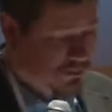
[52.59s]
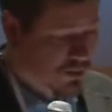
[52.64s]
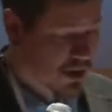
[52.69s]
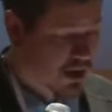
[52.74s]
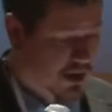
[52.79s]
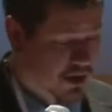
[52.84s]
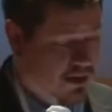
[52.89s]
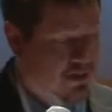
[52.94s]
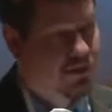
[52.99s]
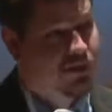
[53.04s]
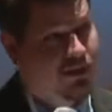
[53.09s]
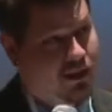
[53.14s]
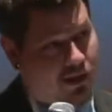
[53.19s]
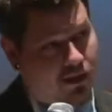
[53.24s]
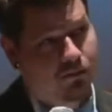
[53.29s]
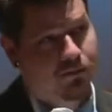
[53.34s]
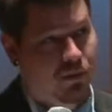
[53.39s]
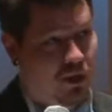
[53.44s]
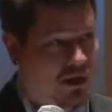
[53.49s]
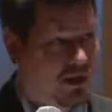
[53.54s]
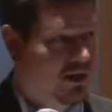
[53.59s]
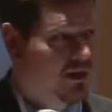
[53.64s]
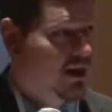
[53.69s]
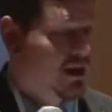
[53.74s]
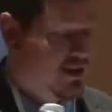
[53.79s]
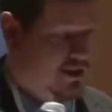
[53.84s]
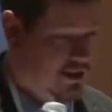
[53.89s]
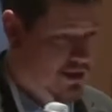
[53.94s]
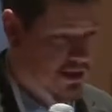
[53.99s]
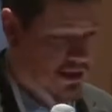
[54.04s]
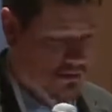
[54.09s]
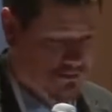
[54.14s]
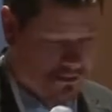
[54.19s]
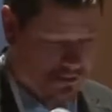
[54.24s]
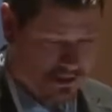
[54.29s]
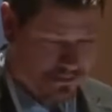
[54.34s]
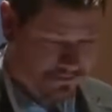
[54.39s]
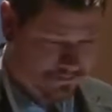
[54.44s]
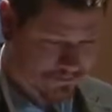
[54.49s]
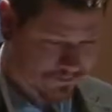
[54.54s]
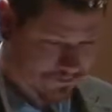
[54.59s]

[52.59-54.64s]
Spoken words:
plugin, think plugin and themes.